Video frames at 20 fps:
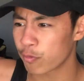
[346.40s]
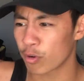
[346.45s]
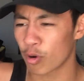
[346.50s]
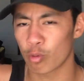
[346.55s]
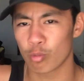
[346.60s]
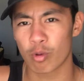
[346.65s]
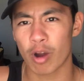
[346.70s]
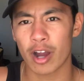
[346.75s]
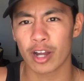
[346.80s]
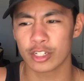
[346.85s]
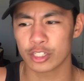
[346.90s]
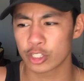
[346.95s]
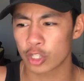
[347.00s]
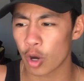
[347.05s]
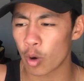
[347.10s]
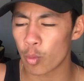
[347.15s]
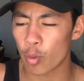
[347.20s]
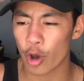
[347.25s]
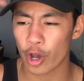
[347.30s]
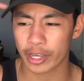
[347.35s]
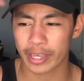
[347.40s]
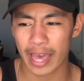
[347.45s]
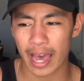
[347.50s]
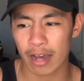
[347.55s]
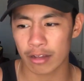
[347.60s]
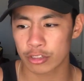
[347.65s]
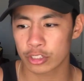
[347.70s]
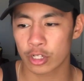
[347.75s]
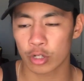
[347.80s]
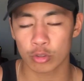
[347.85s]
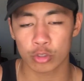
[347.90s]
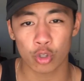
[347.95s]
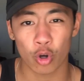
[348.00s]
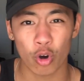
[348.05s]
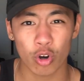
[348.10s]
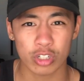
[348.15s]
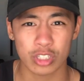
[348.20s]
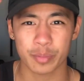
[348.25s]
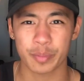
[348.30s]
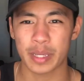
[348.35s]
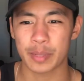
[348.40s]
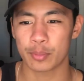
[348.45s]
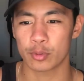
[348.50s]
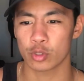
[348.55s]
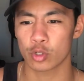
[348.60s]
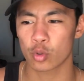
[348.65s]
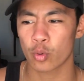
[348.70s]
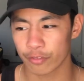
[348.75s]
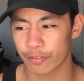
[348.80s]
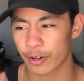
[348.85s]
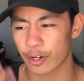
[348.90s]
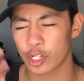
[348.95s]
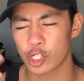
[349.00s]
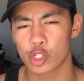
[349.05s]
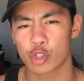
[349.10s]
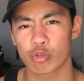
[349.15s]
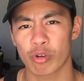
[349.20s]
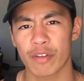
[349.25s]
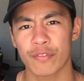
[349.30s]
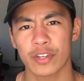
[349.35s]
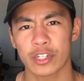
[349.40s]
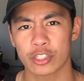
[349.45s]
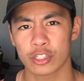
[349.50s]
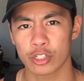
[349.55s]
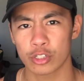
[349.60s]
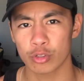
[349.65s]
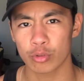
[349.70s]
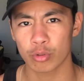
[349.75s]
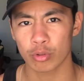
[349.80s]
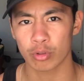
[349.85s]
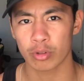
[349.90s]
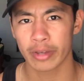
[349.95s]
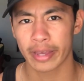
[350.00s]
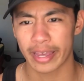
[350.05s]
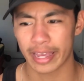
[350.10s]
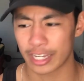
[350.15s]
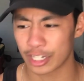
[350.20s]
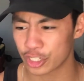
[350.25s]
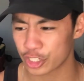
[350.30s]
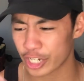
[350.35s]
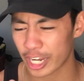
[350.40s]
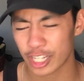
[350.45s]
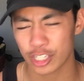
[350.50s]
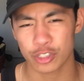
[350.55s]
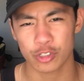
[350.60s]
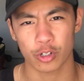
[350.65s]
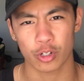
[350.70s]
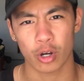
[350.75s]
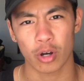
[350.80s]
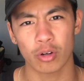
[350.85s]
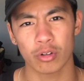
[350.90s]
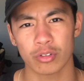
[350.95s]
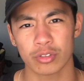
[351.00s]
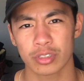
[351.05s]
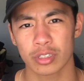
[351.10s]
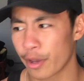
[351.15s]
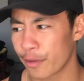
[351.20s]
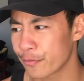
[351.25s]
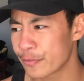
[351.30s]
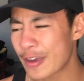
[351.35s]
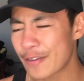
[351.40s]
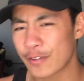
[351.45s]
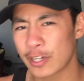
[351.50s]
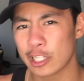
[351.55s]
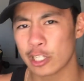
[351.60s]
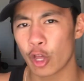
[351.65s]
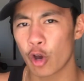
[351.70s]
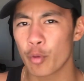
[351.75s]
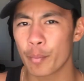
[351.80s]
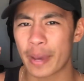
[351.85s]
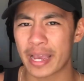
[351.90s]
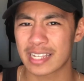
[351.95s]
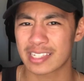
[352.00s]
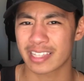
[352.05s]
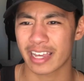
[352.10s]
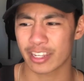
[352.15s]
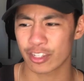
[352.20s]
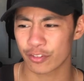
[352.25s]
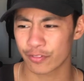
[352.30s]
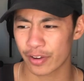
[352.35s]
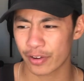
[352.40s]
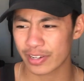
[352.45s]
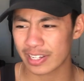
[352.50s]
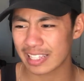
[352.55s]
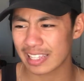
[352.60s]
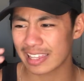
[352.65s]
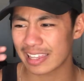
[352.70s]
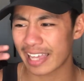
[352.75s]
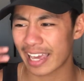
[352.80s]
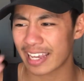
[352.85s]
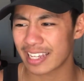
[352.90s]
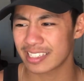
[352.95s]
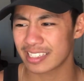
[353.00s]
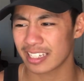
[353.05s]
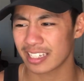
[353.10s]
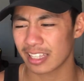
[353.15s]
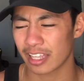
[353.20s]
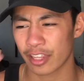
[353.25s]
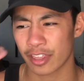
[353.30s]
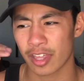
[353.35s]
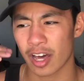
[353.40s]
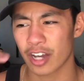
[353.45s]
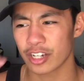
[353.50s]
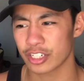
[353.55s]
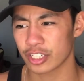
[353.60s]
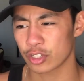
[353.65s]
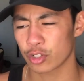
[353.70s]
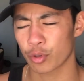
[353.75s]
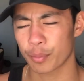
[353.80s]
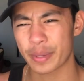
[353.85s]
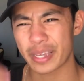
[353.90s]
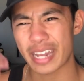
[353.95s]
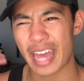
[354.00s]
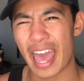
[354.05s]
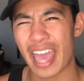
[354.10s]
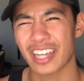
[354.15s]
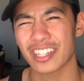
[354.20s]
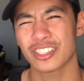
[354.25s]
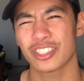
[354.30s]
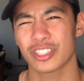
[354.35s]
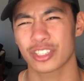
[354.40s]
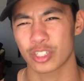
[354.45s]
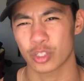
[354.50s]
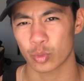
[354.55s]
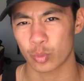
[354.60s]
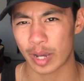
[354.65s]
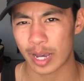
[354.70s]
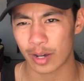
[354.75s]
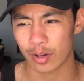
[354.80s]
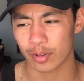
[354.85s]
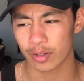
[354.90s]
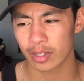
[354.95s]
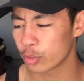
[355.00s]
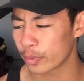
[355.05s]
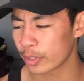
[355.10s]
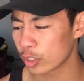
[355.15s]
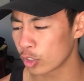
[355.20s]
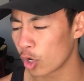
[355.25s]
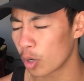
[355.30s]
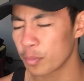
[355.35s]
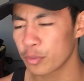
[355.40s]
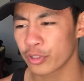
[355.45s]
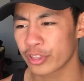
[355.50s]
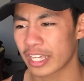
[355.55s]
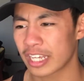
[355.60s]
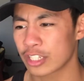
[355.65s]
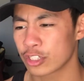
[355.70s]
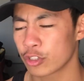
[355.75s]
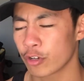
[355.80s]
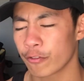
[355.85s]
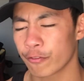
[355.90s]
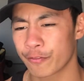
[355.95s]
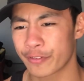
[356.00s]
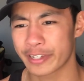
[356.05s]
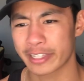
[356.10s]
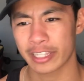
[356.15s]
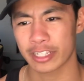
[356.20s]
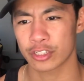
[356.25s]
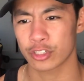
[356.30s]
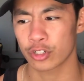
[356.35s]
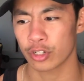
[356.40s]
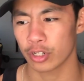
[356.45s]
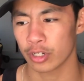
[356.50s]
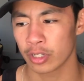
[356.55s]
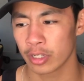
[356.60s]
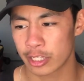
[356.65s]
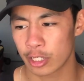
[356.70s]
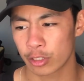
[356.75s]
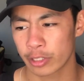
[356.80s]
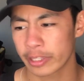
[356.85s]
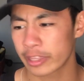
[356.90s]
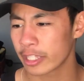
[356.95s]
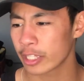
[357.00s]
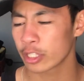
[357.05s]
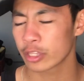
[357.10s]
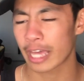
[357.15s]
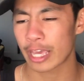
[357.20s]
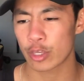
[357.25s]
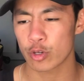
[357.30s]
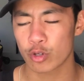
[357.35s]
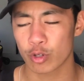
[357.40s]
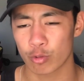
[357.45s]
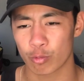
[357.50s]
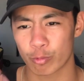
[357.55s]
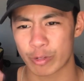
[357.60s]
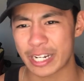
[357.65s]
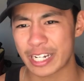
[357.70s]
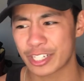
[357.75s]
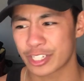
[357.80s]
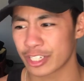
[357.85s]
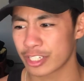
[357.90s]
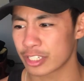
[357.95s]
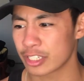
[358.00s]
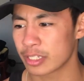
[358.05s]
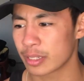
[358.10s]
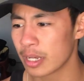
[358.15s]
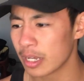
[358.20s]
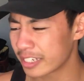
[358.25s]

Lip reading: for a run, to go work out, to go talk to people. You're very driven to do and chase your goals. But if you have a low baseline, you're very lazy, lethargic. You're a bit anxious as well. Doing normal things don't feel as good. The only thing that you can reach is